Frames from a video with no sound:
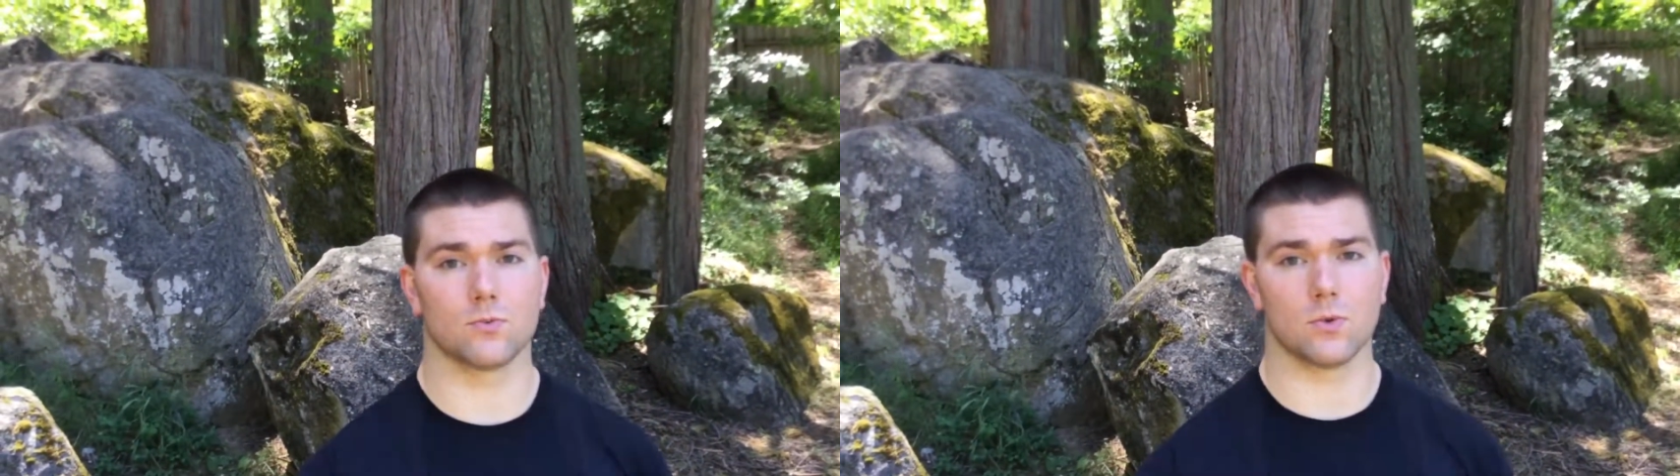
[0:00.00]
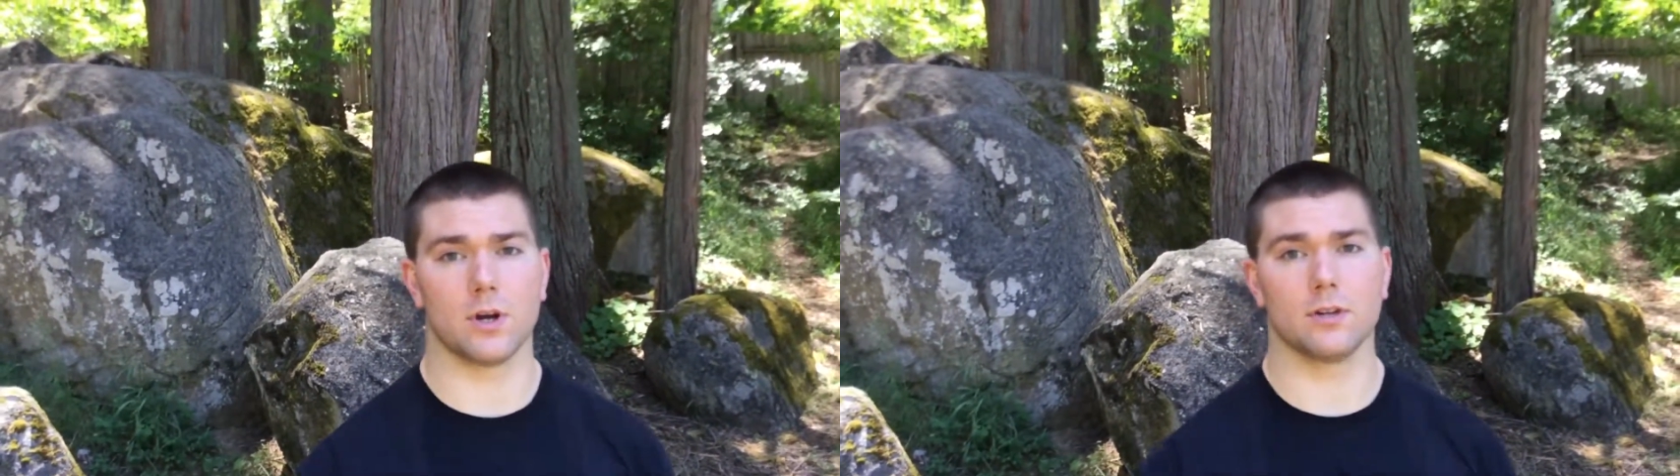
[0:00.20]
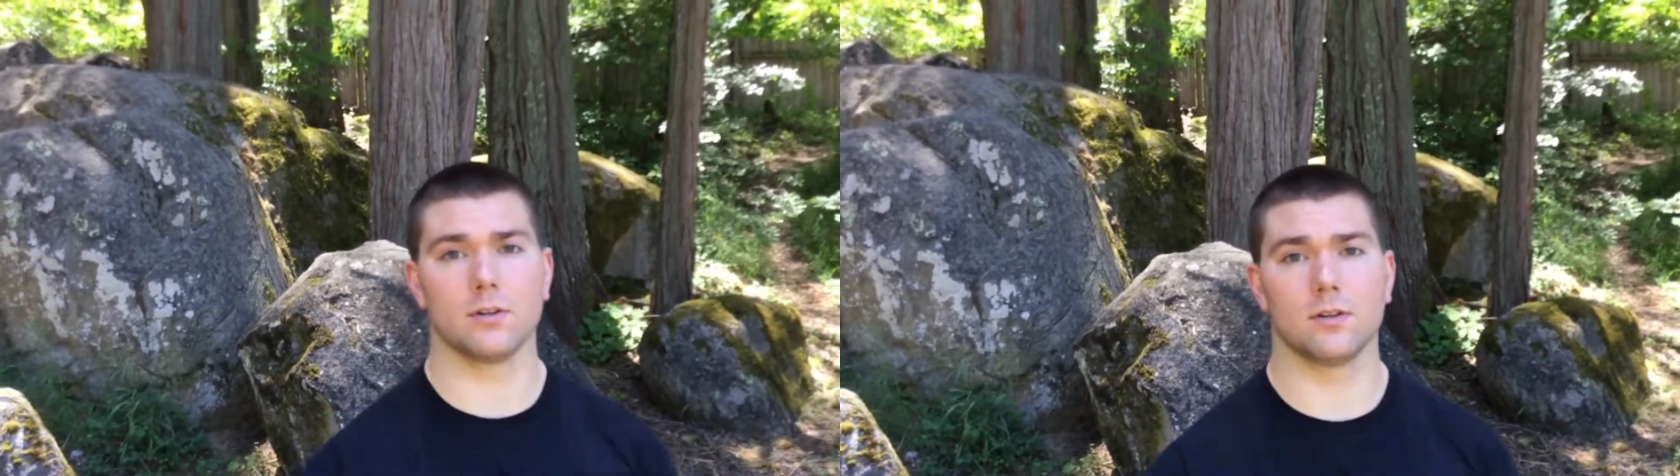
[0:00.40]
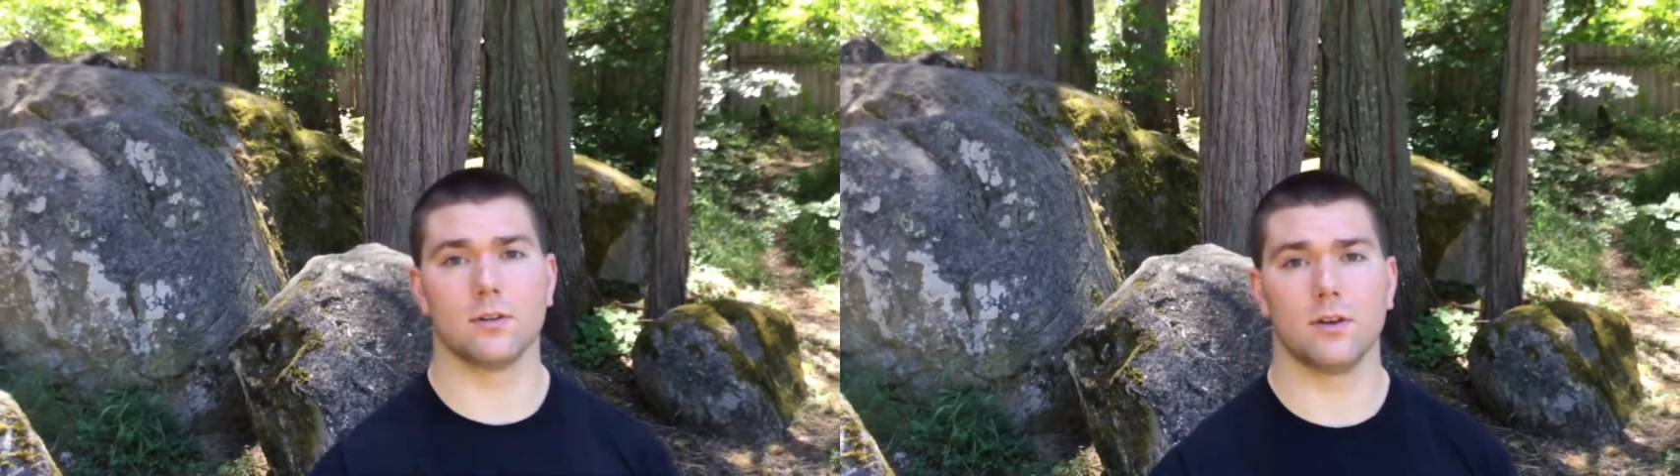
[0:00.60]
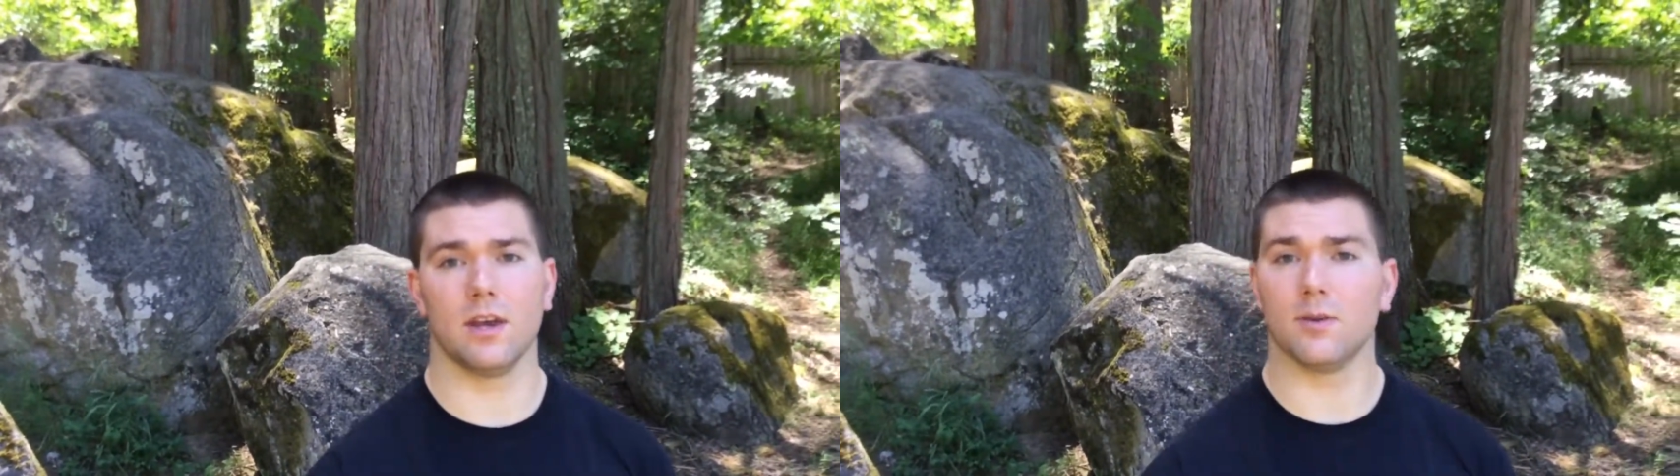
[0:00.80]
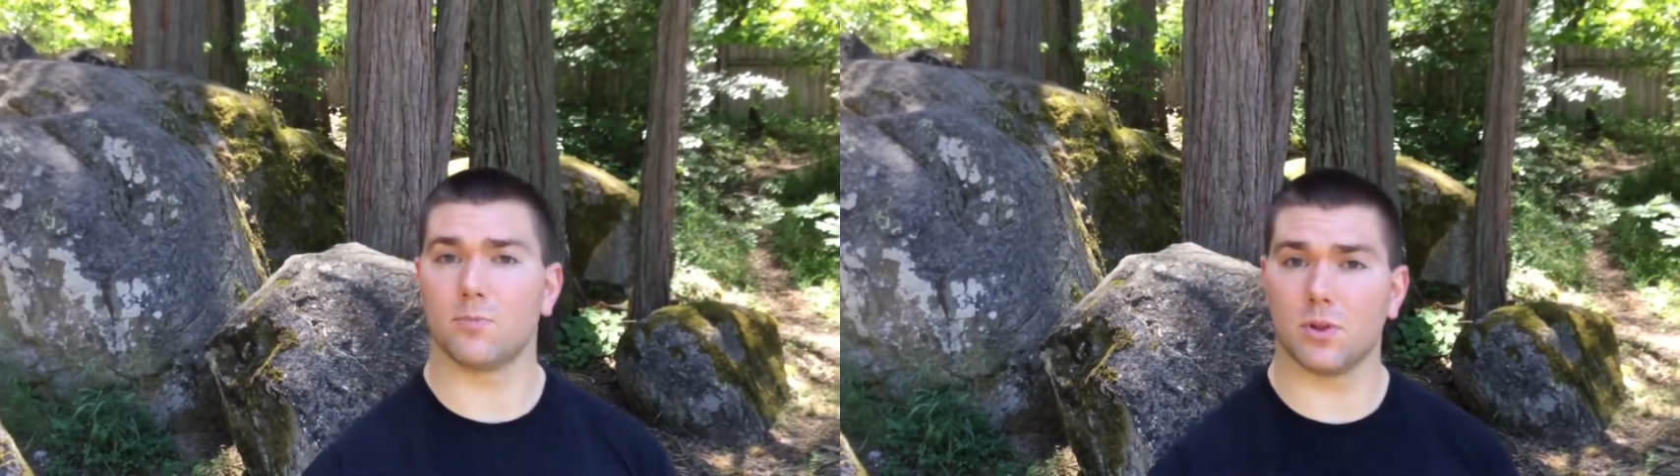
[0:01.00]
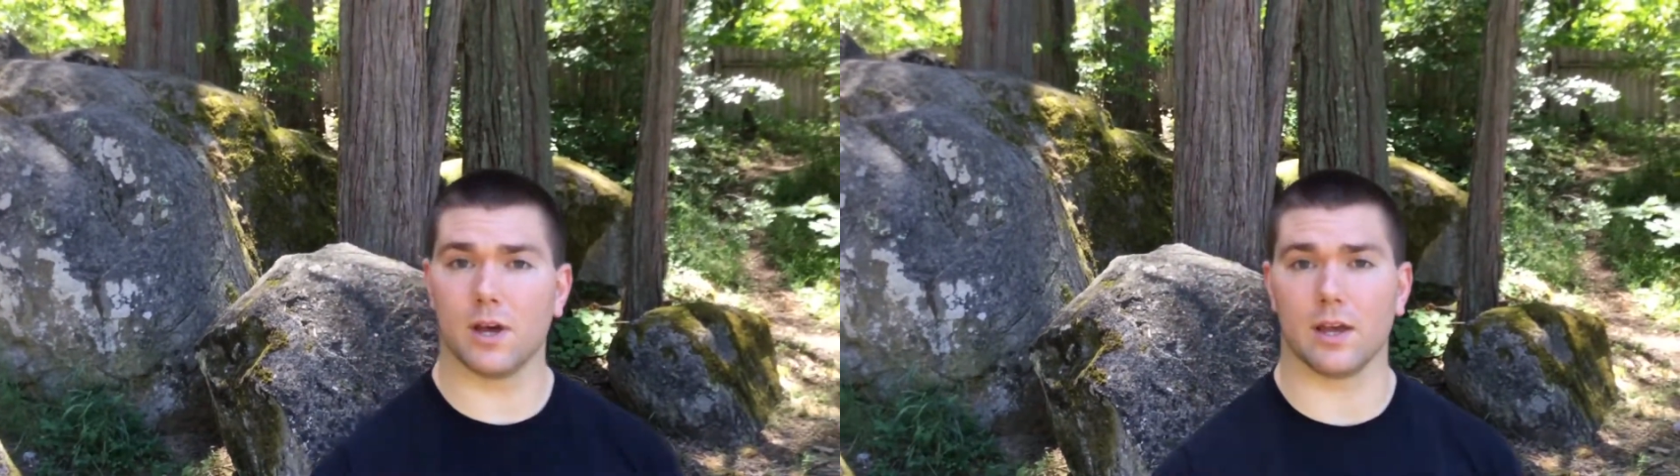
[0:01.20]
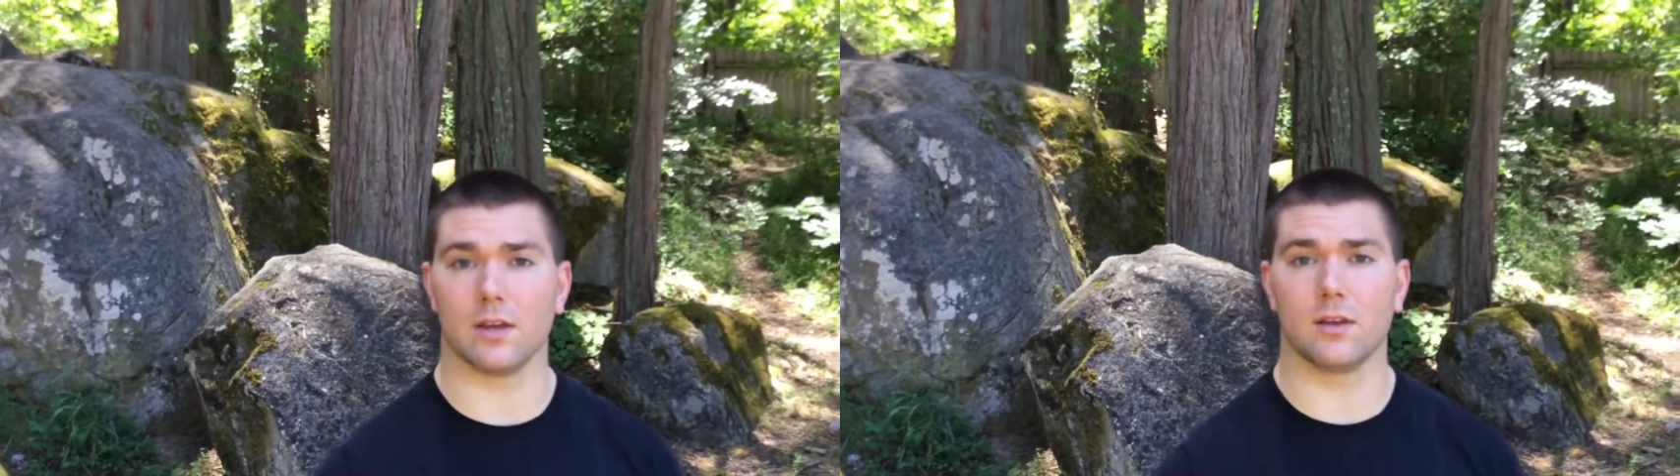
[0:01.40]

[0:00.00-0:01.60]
run, and play.